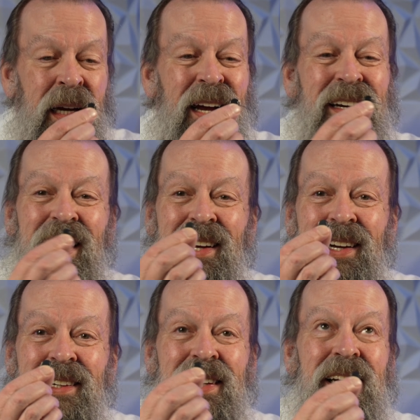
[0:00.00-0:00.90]
Okay,
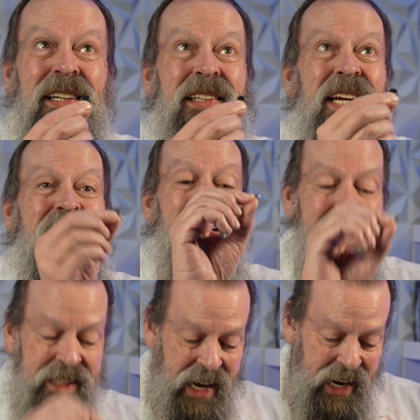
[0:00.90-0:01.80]
a little teeny
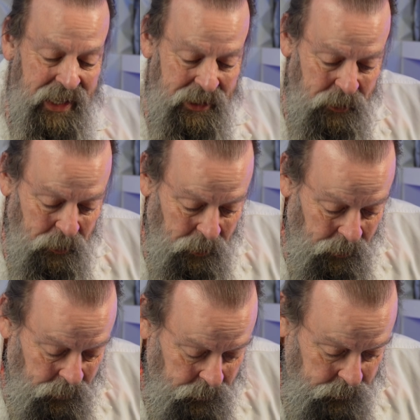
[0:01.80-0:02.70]
tiny tool.